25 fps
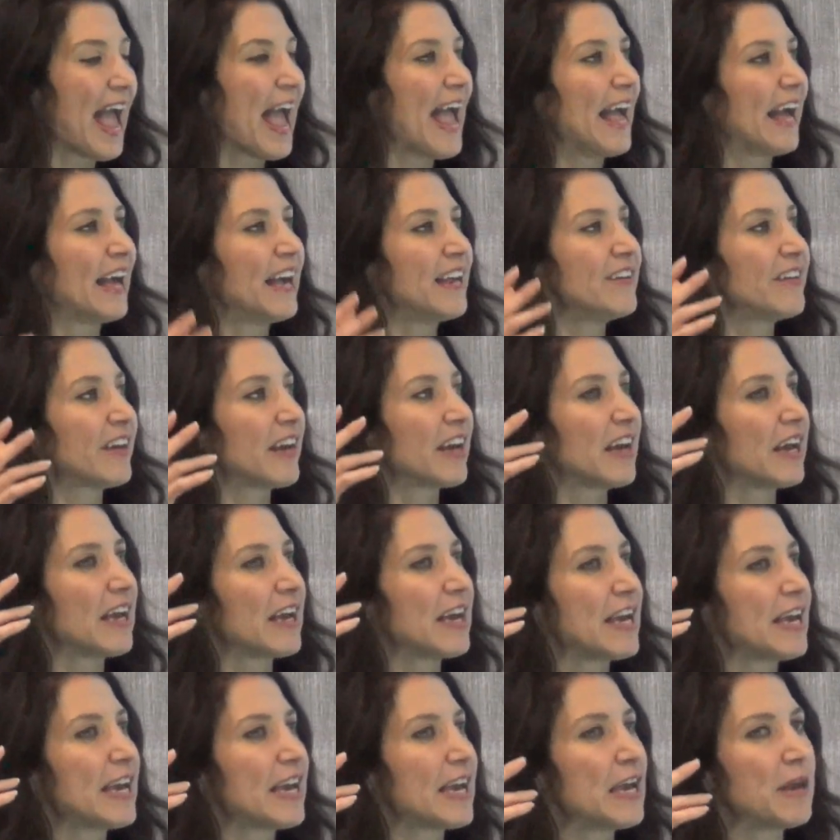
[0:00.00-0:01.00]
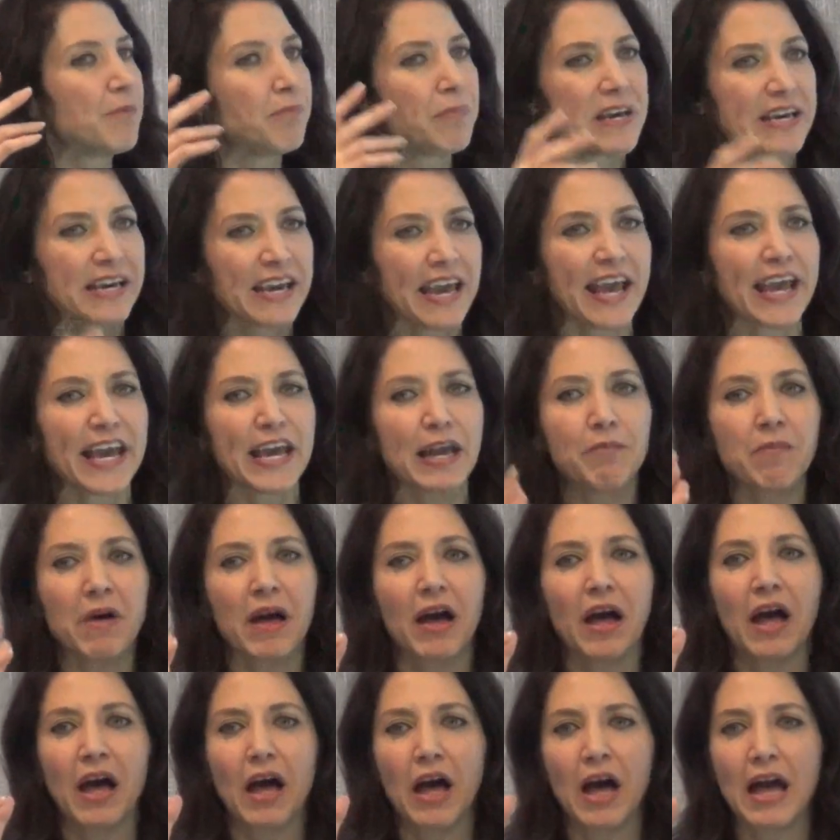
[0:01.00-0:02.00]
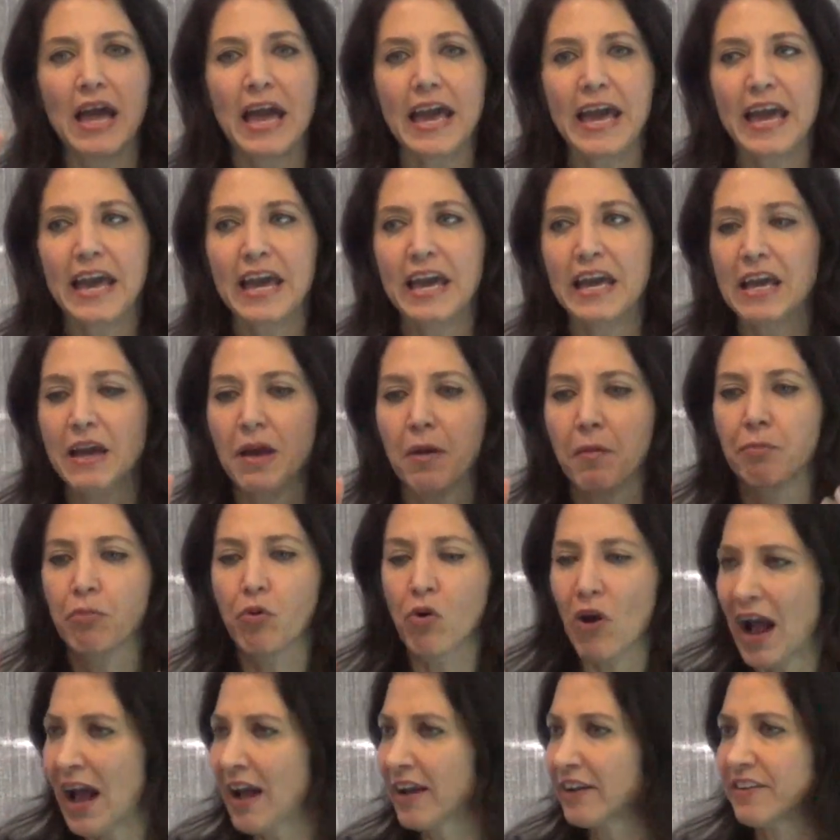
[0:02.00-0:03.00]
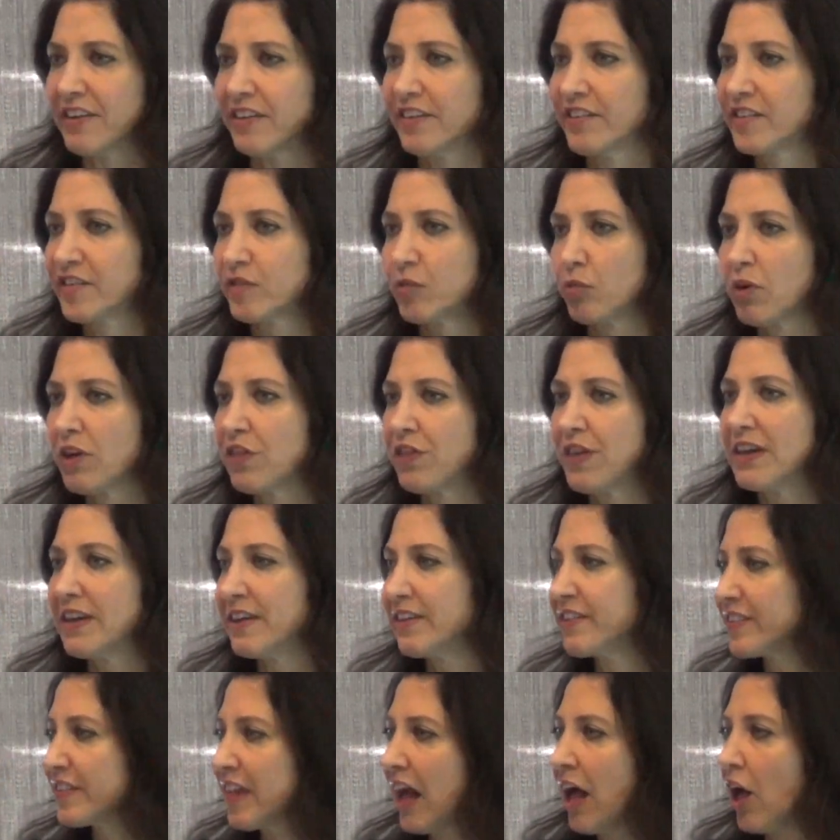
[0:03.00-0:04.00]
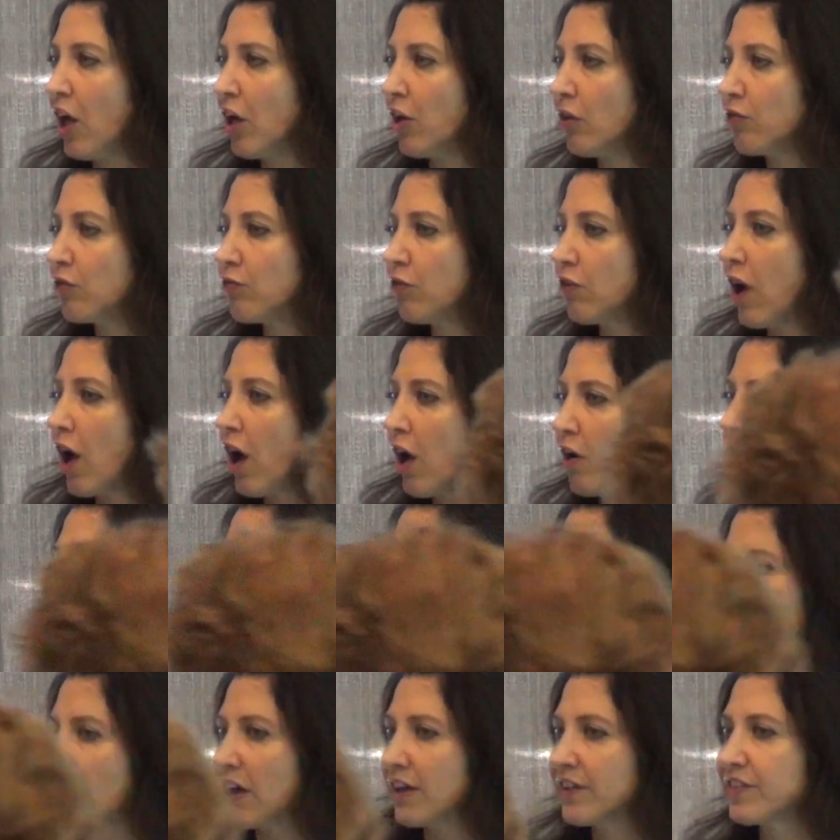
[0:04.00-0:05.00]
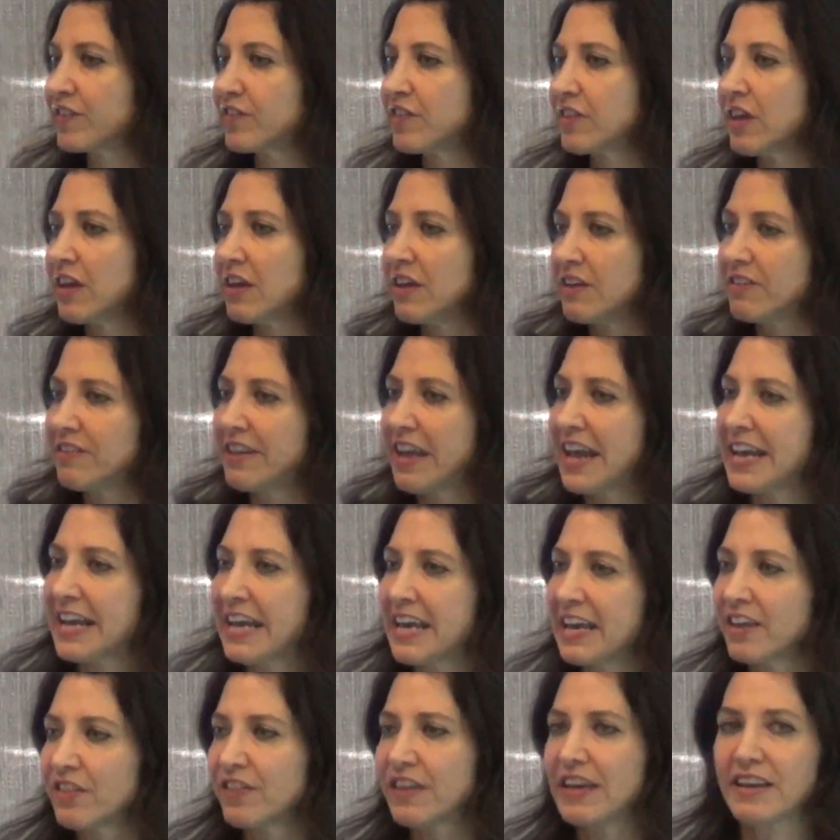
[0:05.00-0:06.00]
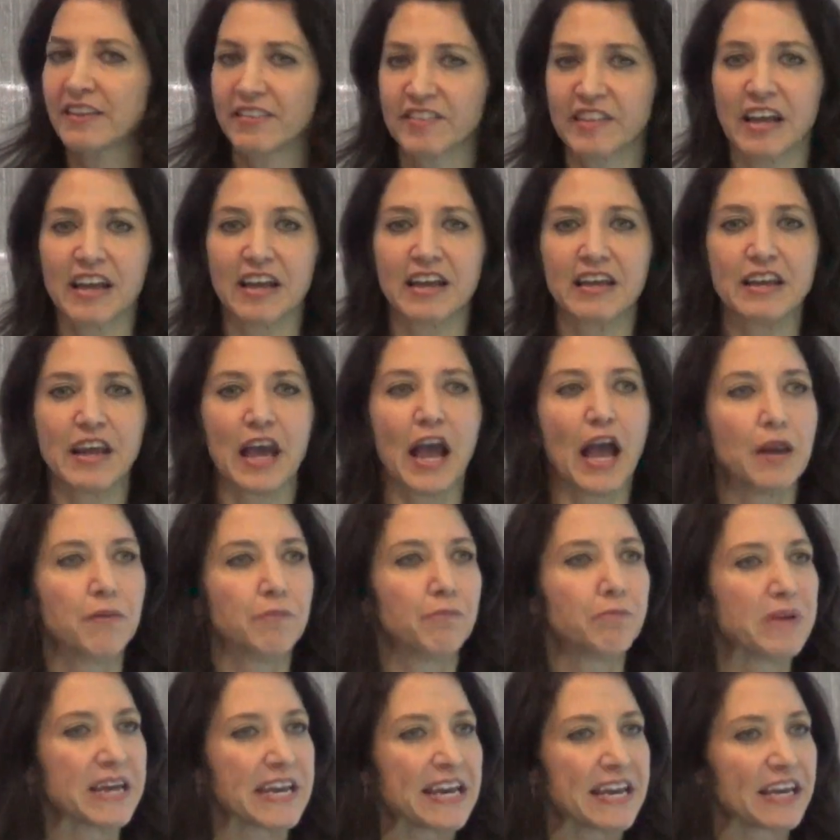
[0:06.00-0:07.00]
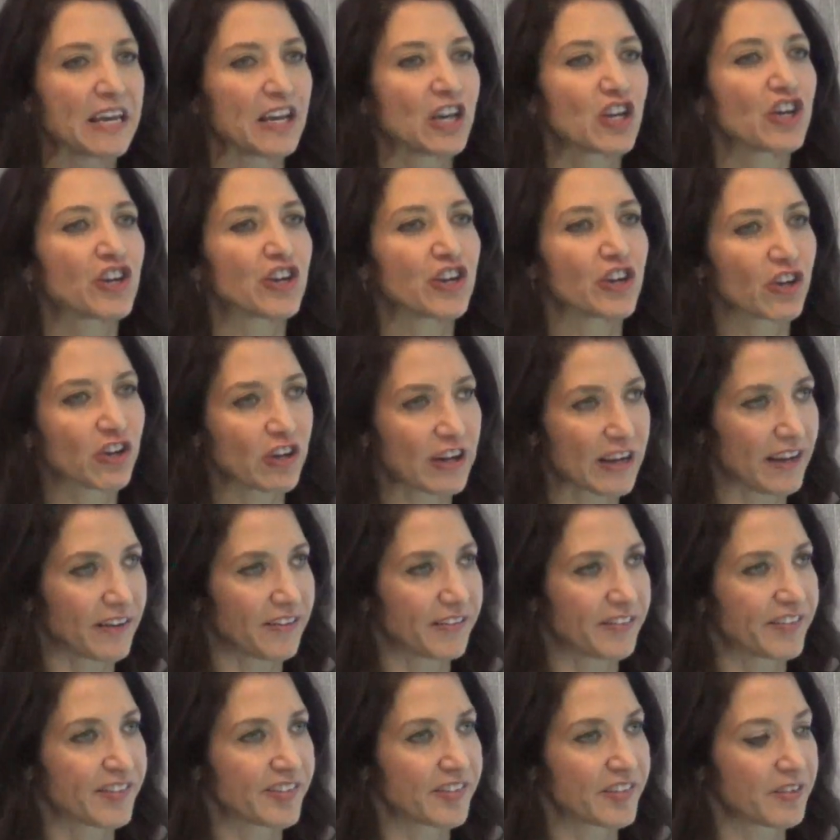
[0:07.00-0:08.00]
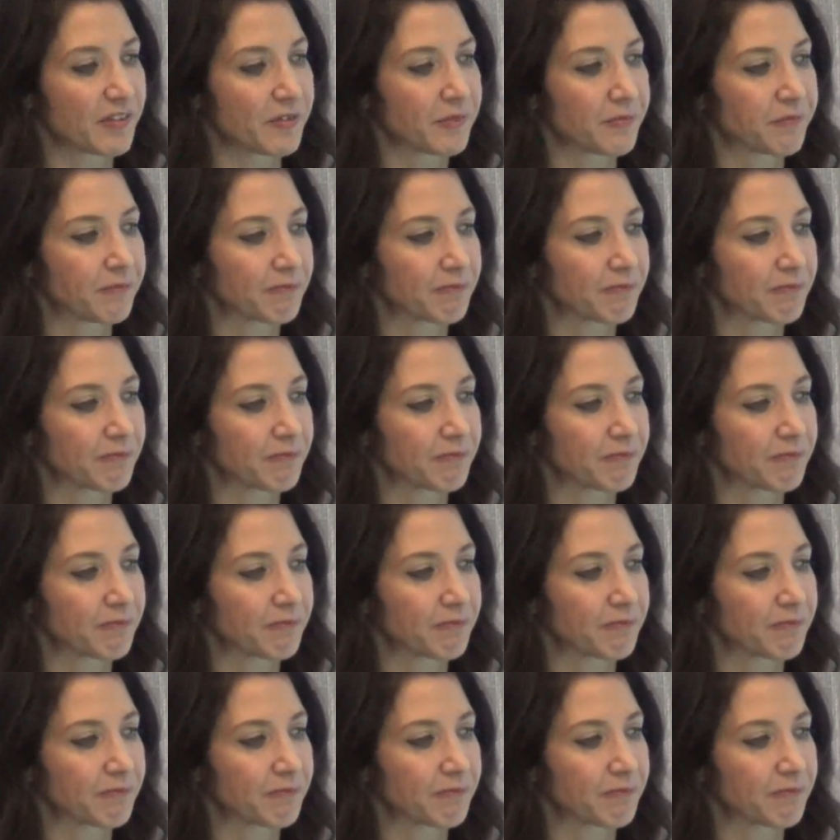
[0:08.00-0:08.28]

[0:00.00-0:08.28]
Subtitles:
And it became a practice within itself of just taking things in and being curious.